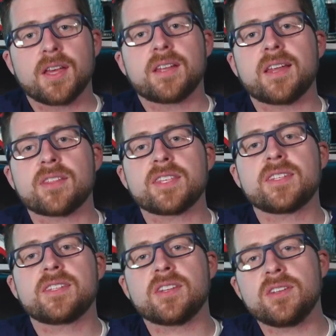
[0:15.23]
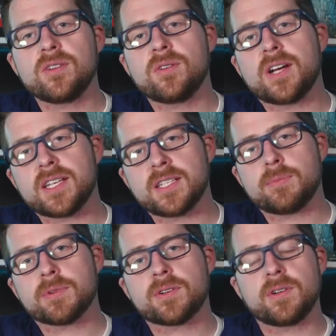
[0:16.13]
Now, this is a new
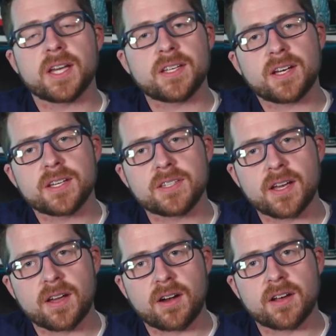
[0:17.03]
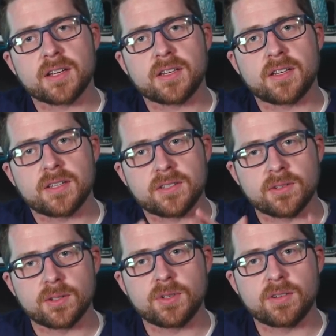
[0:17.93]
atypical antipsychotic. It's
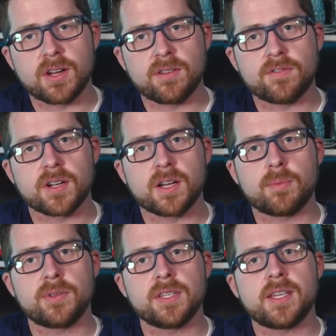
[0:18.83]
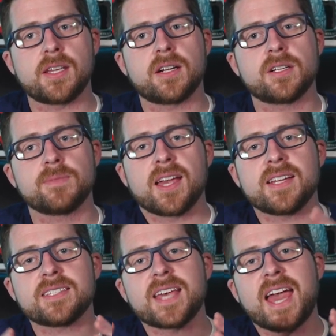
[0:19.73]
only been around for a couple of years,
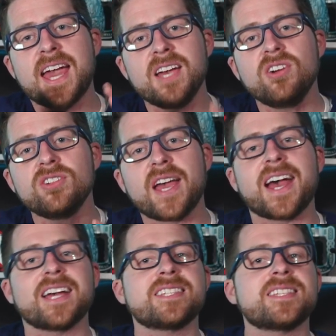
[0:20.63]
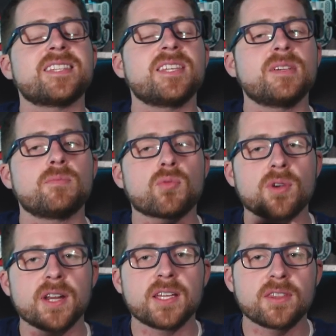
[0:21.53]
and it's hailed as the
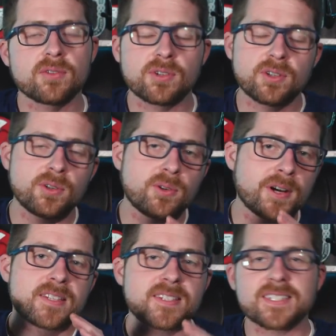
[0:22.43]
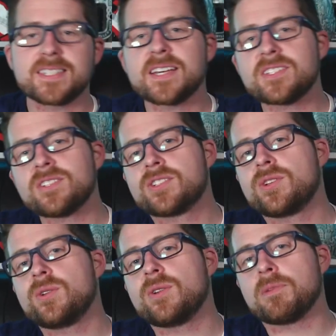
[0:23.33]
breakthrough successor
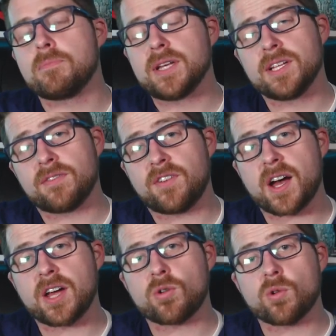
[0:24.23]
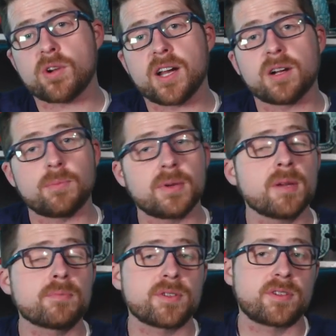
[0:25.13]
to Abilify or
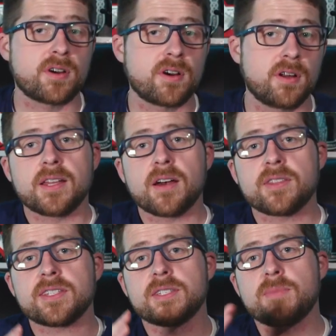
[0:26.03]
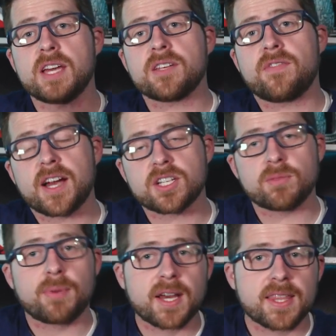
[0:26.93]
aripiprazole. Now, this is
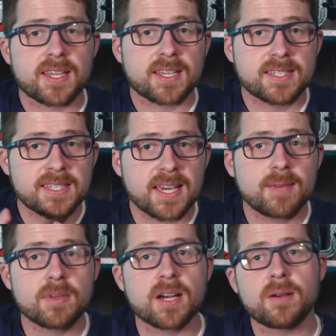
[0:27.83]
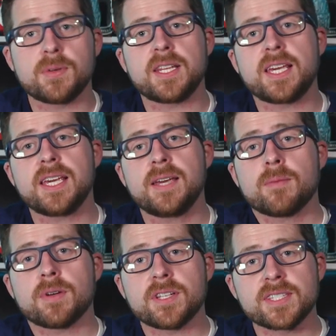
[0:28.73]
manufactured by the same company,
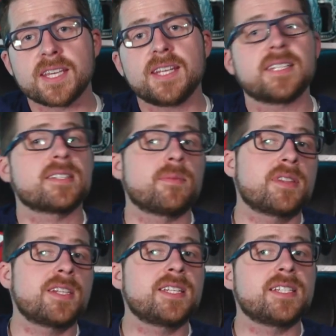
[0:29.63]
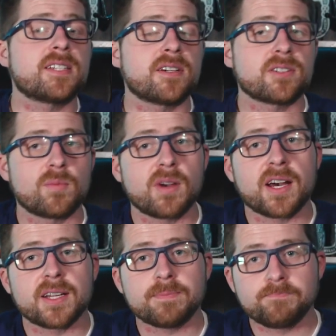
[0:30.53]
but let's get into some of the details
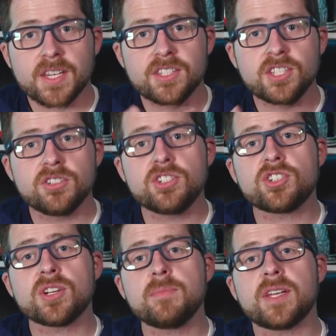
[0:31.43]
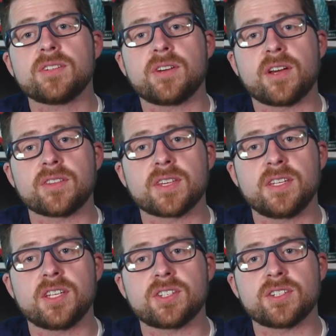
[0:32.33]
about it. It's used to treat mental health
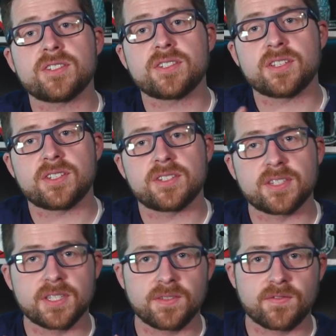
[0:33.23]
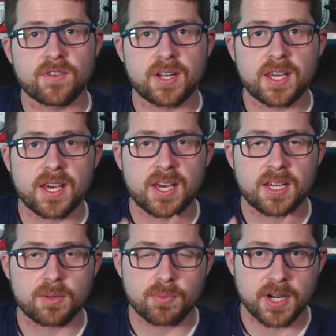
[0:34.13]
conditions such as schizophrenia
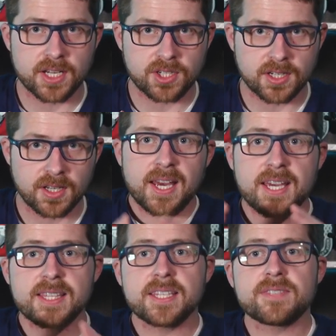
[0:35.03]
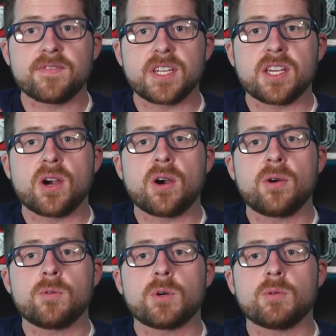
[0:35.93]
and depression. In this
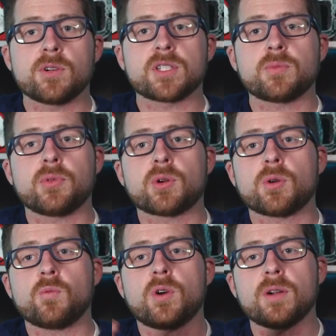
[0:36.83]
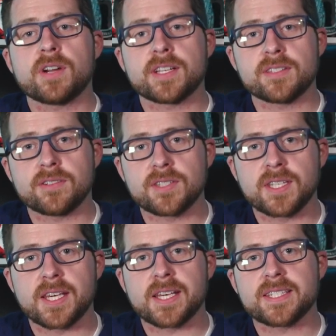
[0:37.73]
video, we will explore what
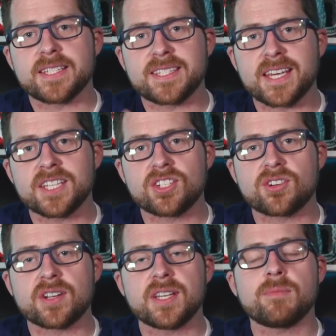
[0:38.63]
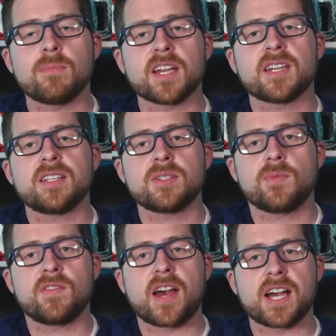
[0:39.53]
Rexulti is, its history, mechanism
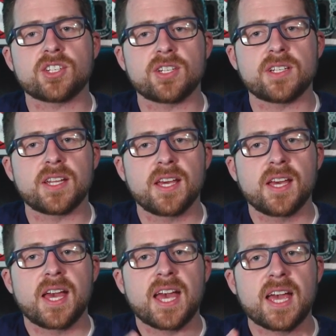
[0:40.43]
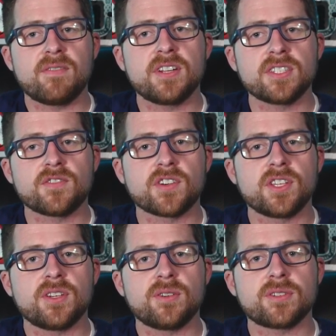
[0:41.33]
of action, evidence for
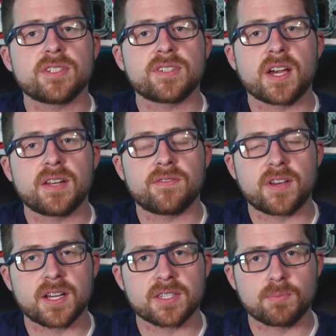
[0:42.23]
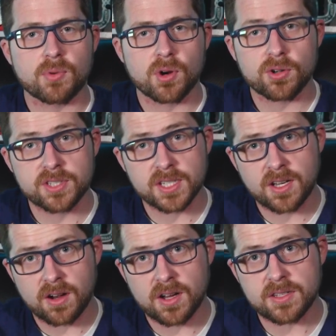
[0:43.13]
use, side effects, pros and
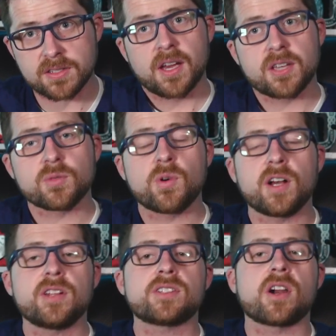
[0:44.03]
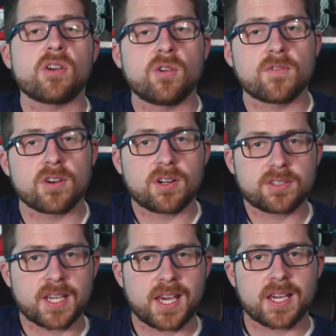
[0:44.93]
cons, as well as our overall
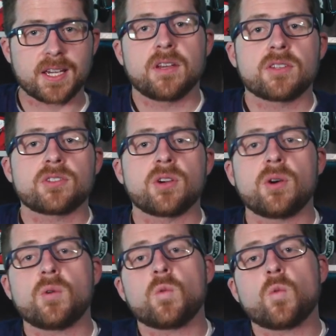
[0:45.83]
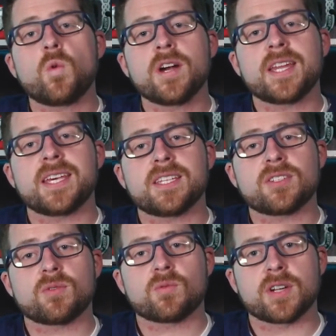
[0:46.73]
take. So, what
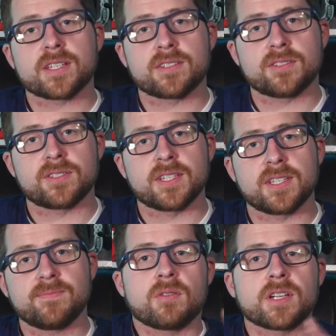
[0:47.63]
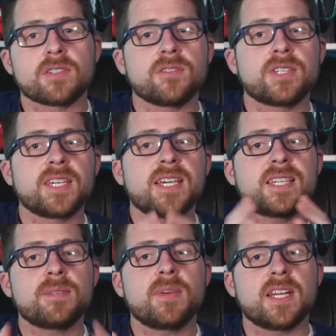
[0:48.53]
is Rexulti? Rexulti
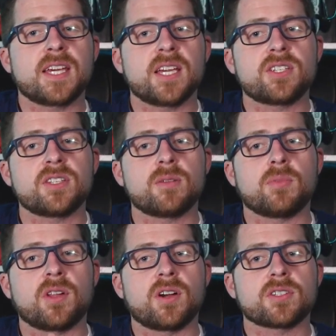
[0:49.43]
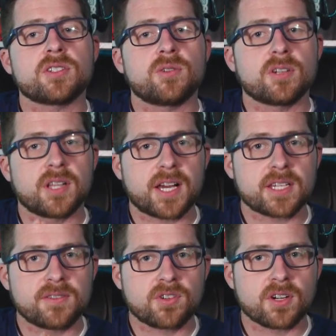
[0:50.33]
is a medication that belongs to a
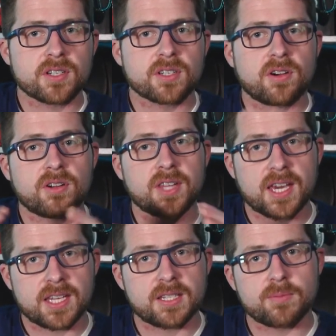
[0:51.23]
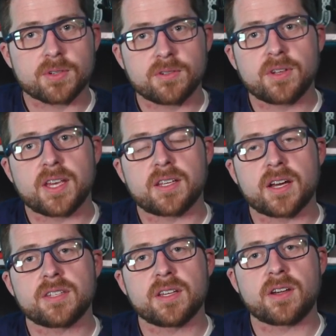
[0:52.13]
class of drugs called atypical
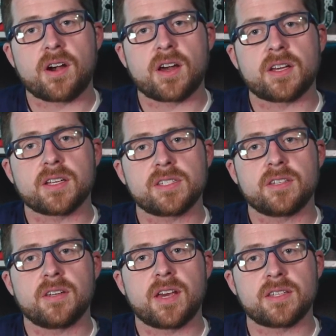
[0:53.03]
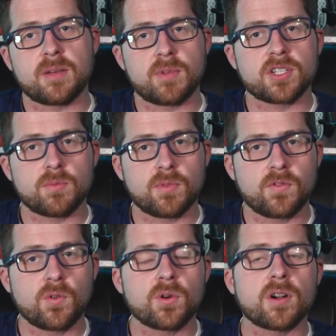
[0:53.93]
antipsychotics, as I mentioned
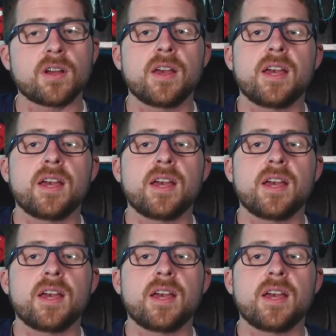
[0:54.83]
before.